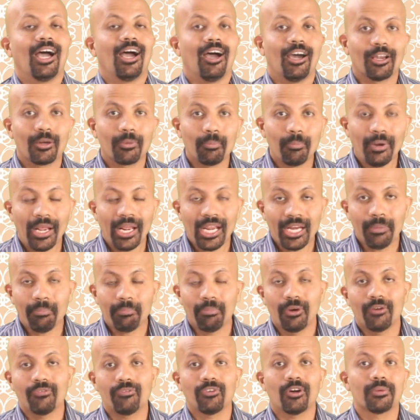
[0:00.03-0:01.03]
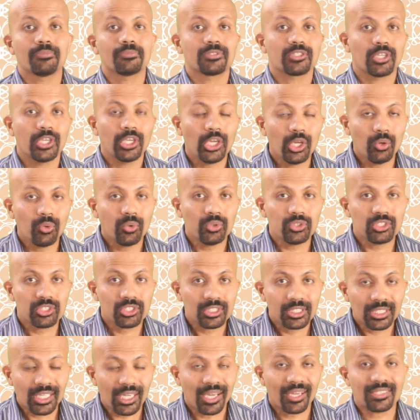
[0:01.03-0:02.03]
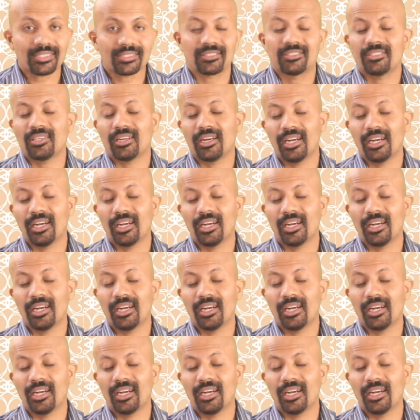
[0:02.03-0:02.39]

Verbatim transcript: Our brain performs huge tasks